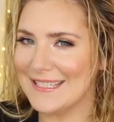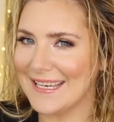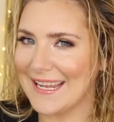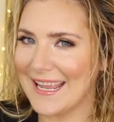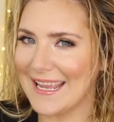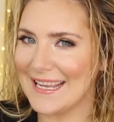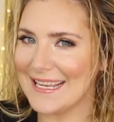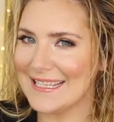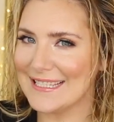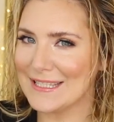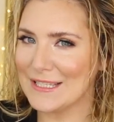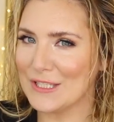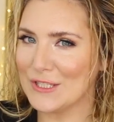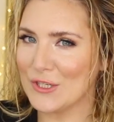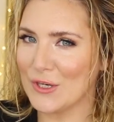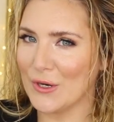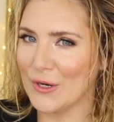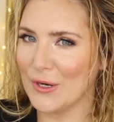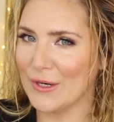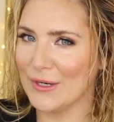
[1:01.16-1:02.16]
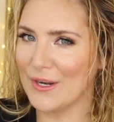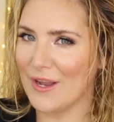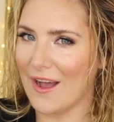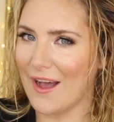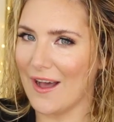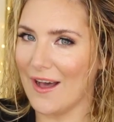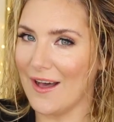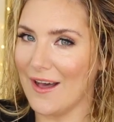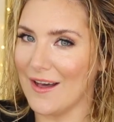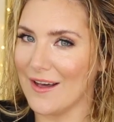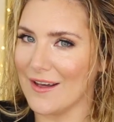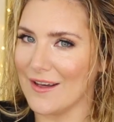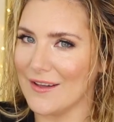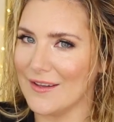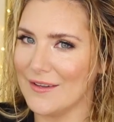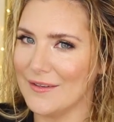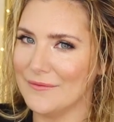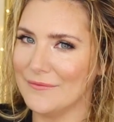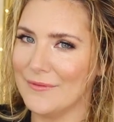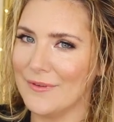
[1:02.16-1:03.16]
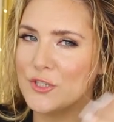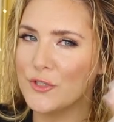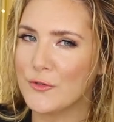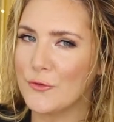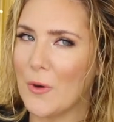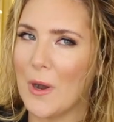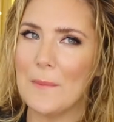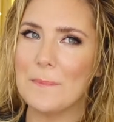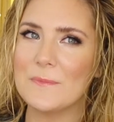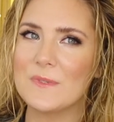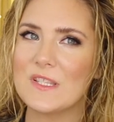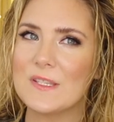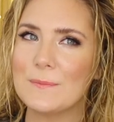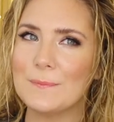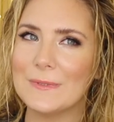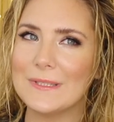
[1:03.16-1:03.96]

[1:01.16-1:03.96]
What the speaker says: Today is the turn of drums,